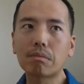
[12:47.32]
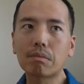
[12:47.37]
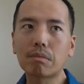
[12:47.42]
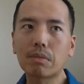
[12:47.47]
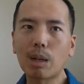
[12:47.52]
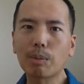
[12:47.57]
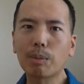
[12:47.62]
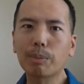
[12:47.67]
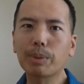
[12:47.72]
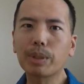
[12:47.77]

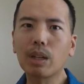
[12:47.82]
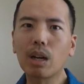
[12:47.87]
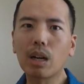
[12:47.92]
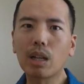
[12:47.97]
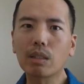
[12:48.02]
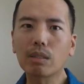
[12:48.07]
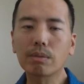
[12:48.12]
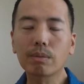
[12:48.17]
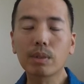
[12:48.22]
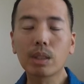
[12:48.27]
Probably
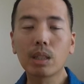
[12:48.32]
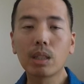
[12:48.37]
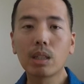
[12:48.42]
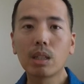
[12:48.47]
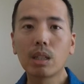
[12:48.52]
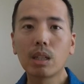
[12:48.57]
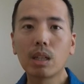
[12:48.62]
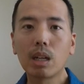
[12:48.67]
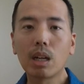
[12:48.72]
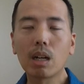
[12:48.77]
not.
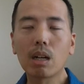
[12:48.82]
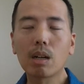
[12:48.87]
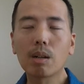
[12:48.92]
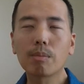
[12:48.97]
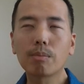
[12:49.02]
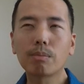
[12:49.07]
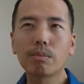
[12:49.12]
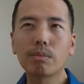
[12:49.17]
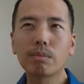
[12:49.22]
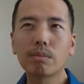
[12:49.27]

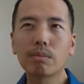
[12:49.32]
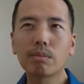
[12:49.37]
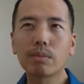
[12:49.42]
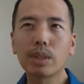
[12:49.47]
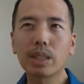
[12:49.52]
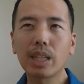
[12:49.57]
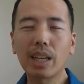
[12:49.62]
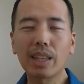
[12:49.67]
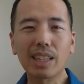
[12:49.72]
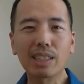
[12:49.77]
But
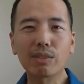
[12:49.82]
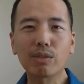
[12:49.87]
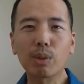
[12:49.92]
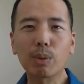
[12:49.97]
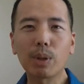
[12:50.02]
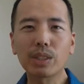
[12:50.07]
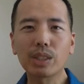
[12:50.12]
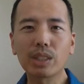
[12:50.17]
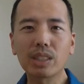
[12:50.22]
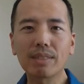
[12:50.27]
yeah, thanks for
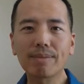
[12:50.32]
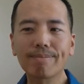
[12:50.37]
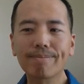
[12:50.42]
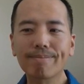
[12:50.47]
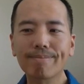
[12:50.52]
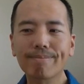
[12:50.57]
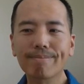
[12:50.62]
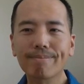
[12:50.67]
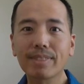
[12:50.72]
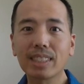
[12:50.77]
watching.
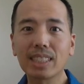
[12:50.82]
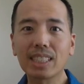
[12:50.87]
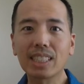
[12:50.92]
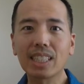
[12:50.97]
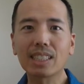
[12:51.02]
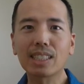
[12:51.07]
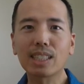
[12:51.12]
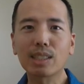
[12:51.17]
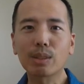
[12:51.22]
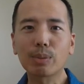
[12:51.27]
See you
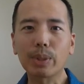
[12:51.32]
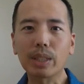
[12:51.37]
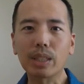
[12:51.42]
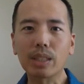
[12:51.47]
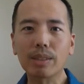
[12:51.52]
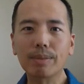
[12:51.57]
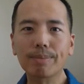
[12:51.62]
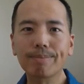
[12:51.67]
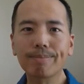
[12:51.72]
guys next week.